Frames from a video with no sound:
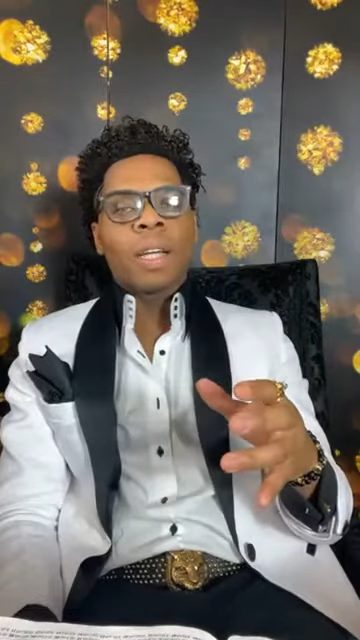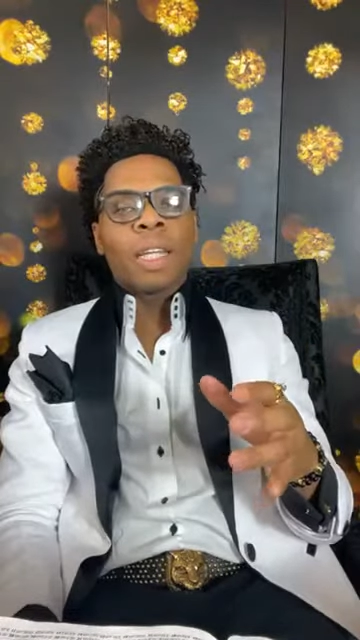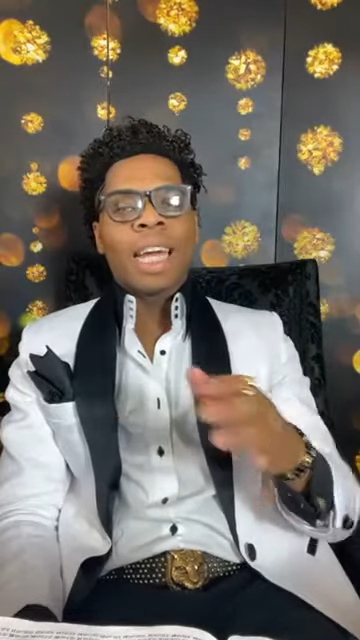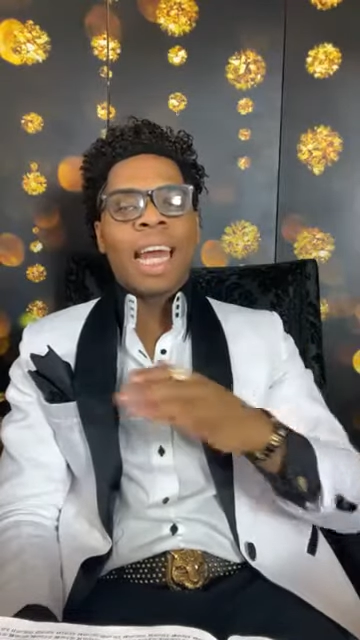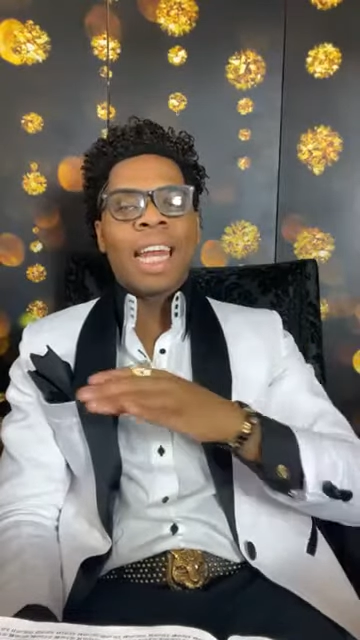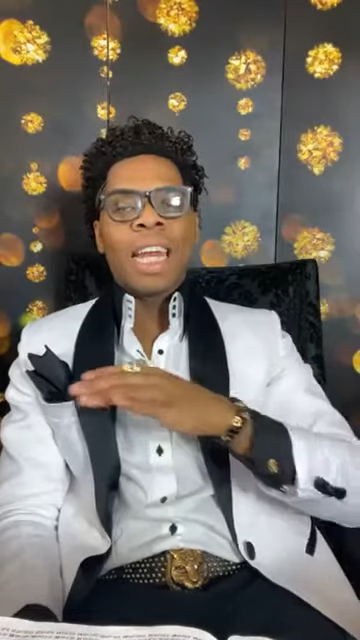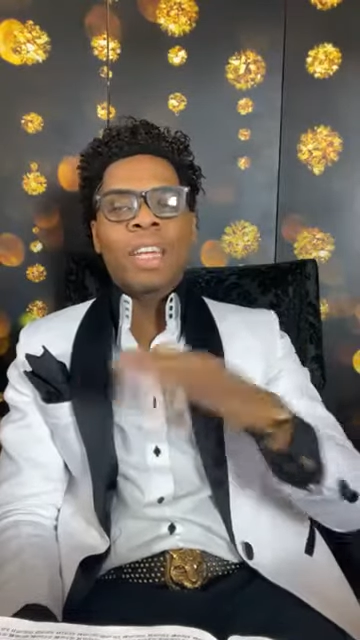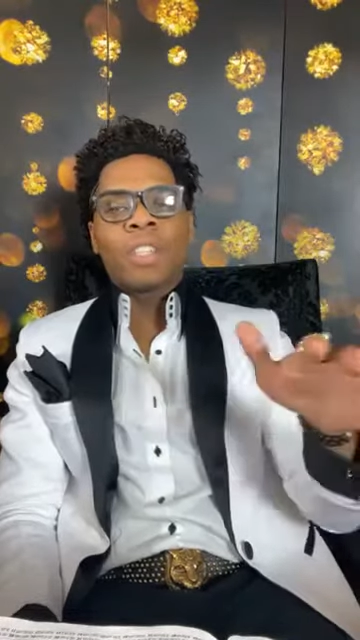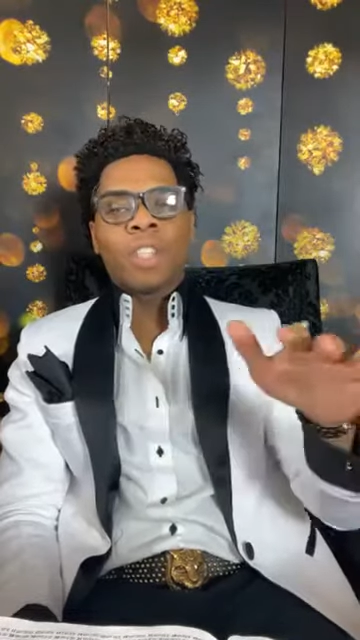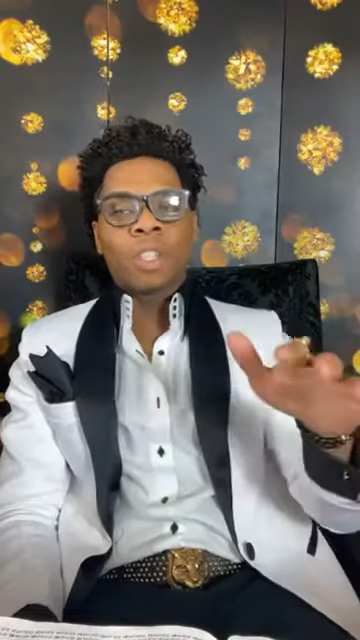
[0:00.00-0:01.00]
that
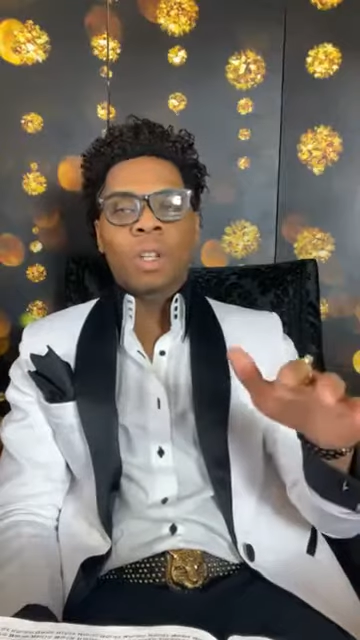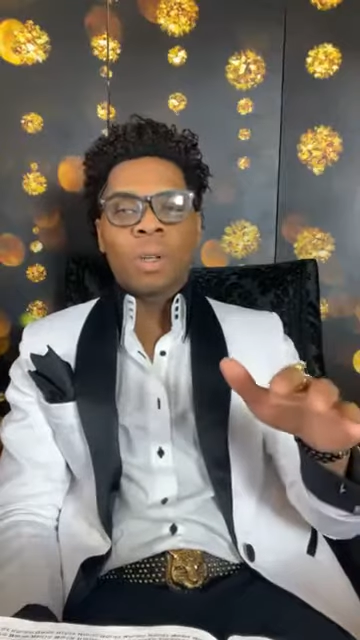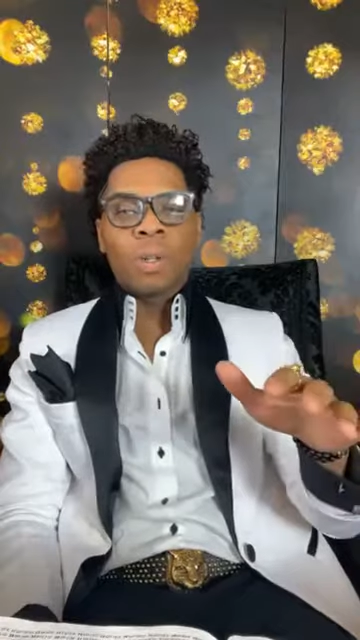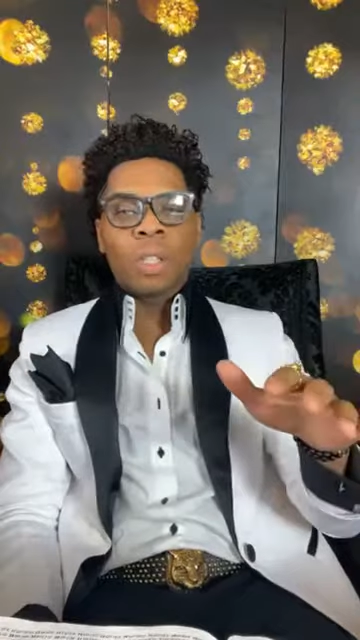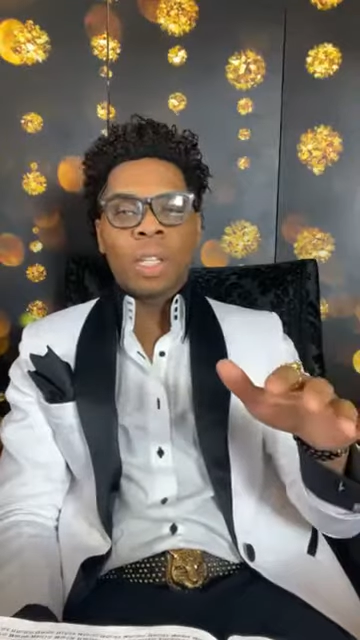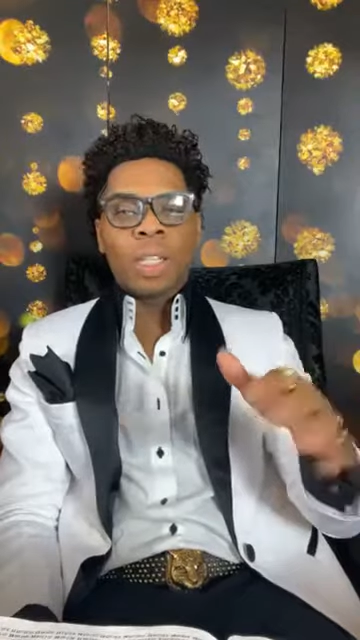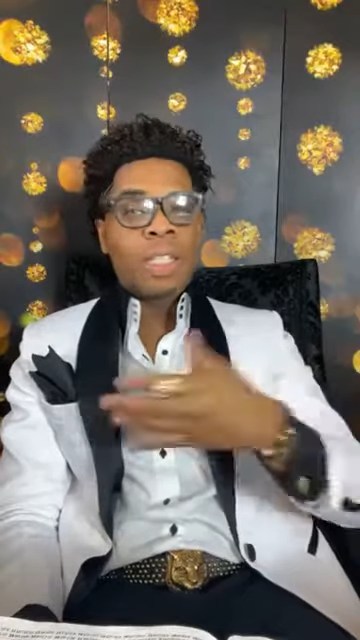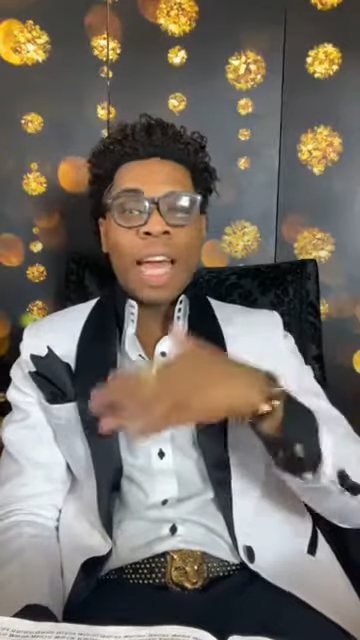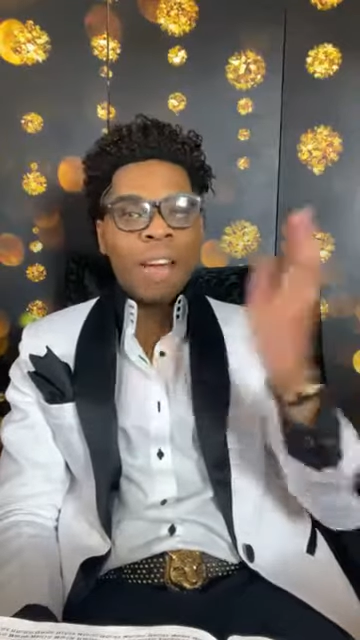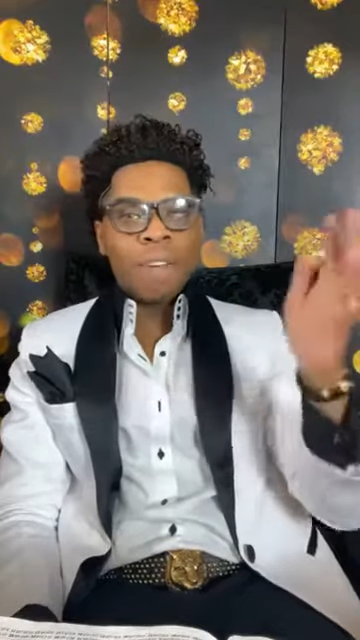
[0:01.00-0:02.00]
is the solution
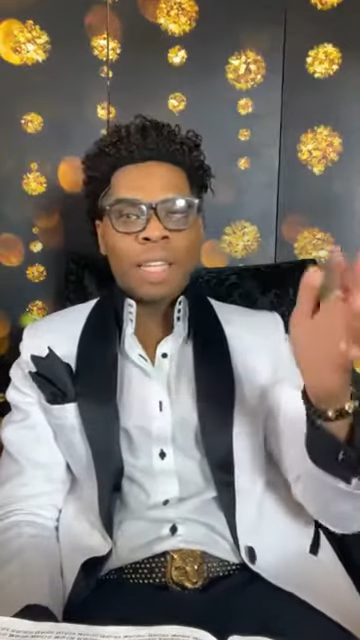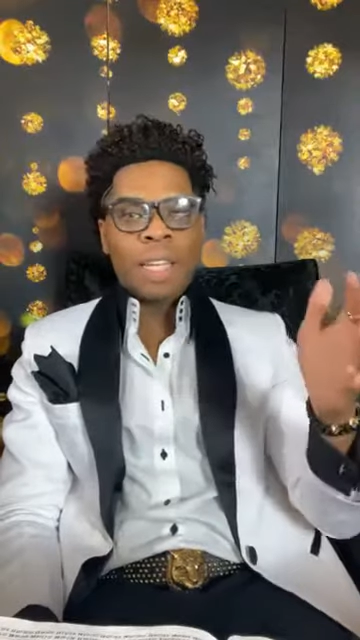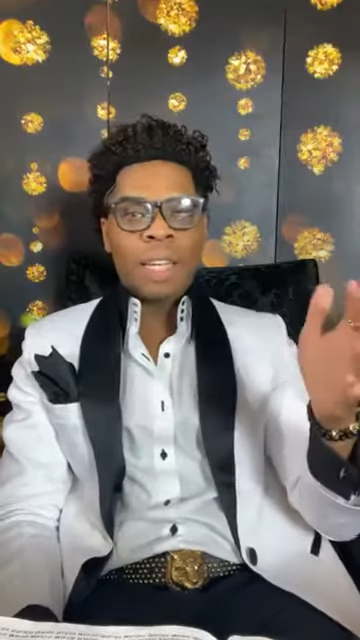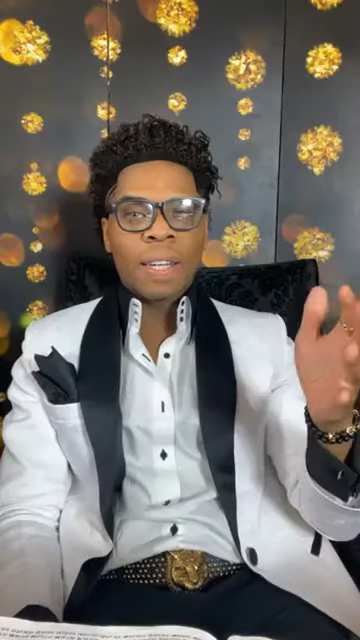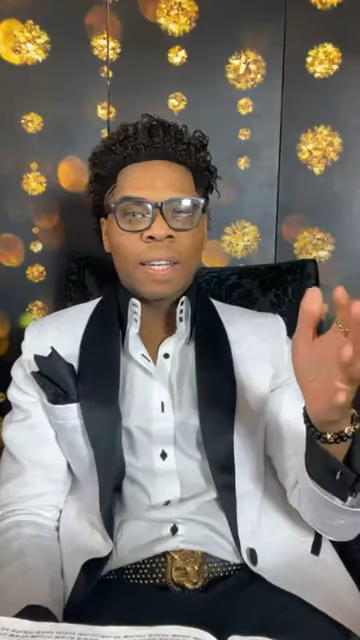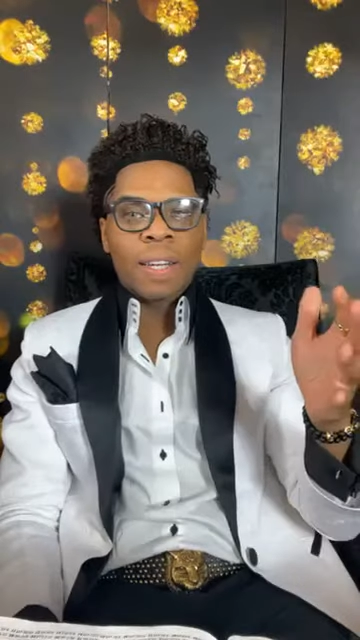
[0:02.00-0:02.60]
to everything,